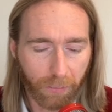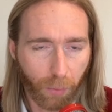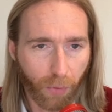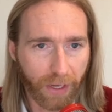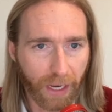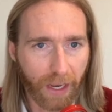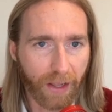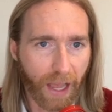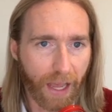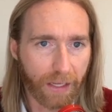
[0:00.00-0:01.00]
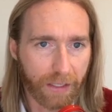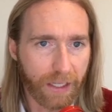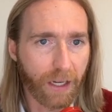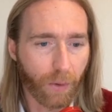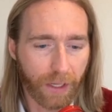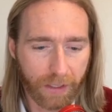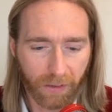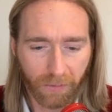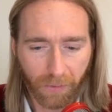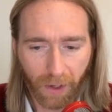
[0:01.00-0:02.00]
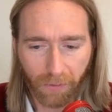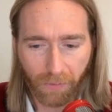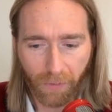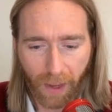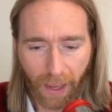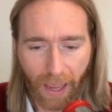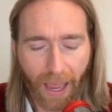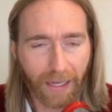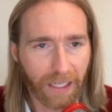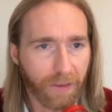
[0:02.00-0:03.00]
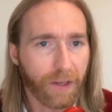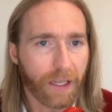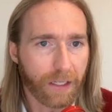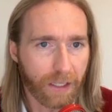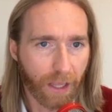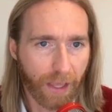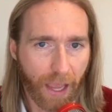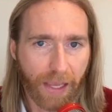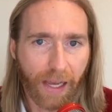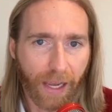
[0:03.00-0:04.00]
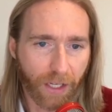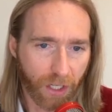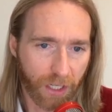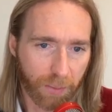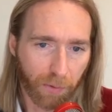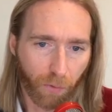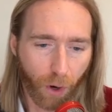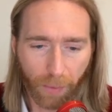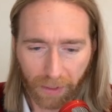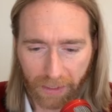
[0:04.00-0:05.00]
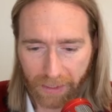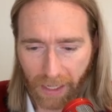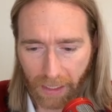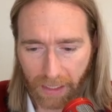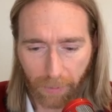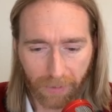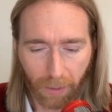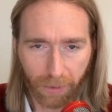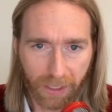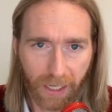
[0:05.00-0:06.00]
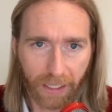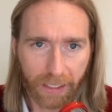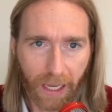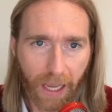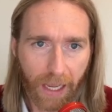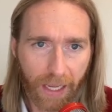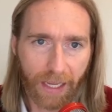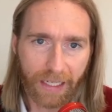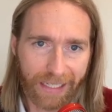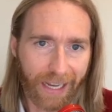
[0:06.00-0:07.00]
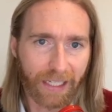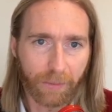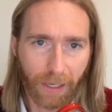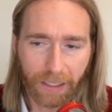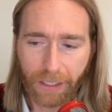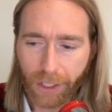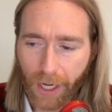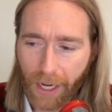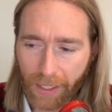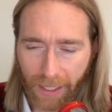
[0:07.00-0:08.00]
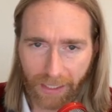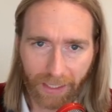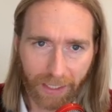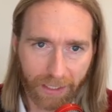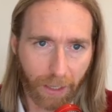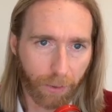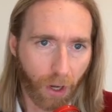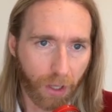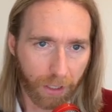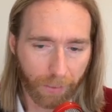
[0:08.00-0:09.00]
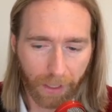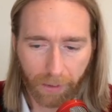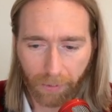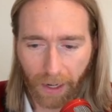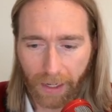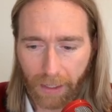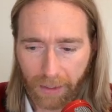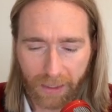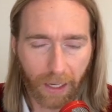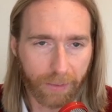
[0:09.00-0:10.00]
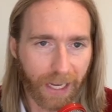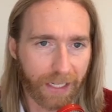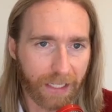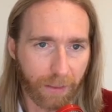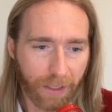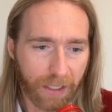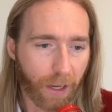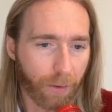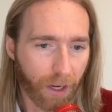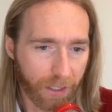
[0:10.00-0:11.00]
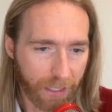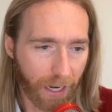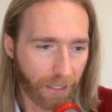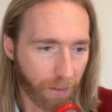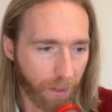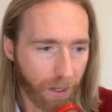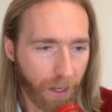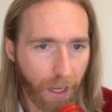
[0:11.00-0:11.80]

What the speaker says: point in that sequence of activities that the AI agent is performing, let's say attempt number 6, in text message, they say, stop calling me, right? Stop texting me, stop contacting me.